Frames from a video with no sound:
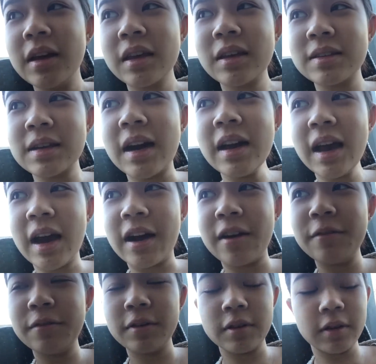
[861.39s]
because I
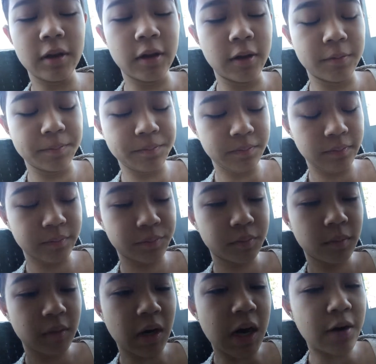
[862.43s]
have.
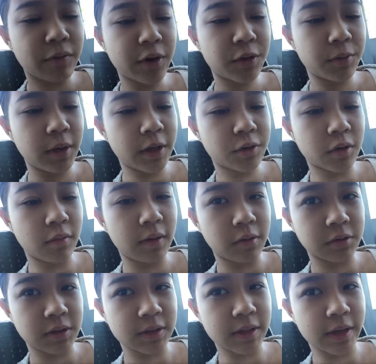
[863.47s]
Halfway through year 12, I
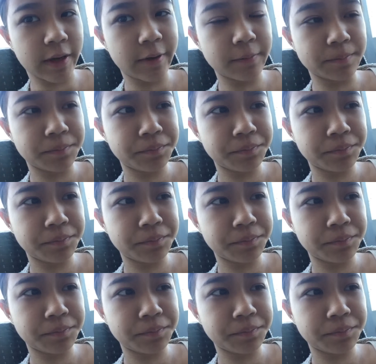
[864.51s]
was just like,